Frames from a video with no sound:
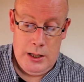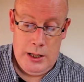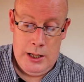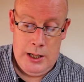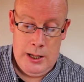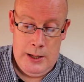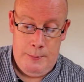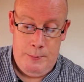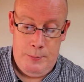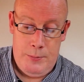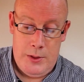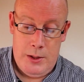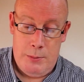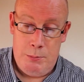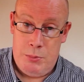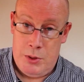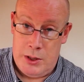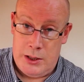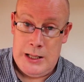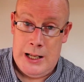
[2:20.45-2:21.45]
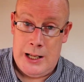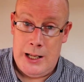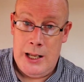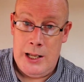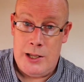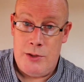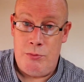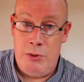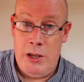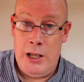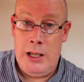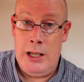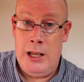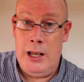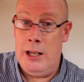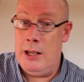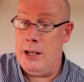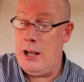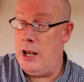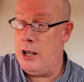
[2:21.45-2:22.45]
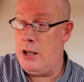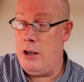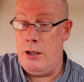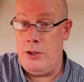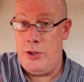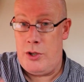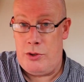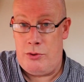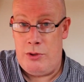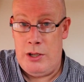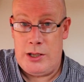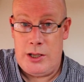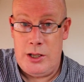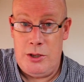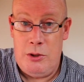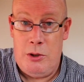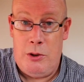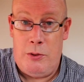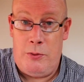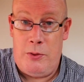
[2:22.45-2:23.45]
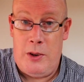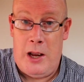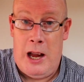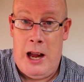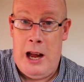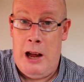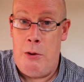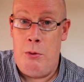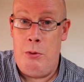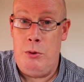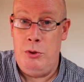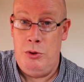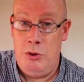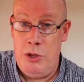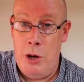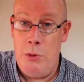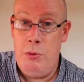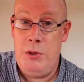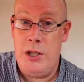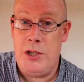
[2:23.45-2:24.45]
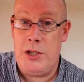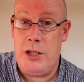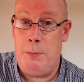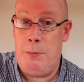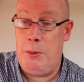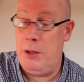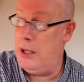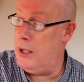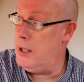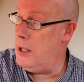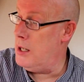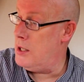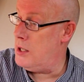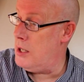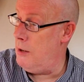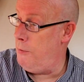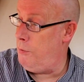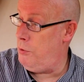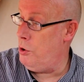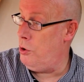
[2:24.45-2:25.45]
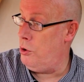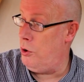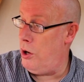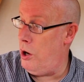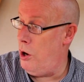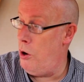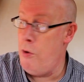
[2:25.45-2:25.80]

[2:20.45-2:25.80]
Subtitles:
But it's really, I can't stress enough how noticeable it is if you're